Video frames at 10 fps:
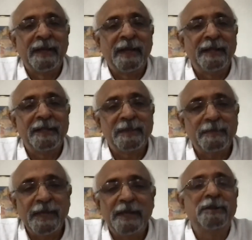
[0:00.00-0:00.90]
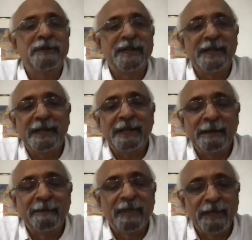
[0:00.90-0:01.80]
And the speaker today
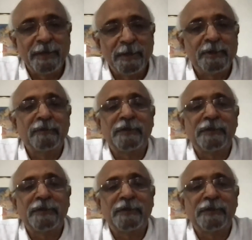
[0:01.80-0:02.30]
is also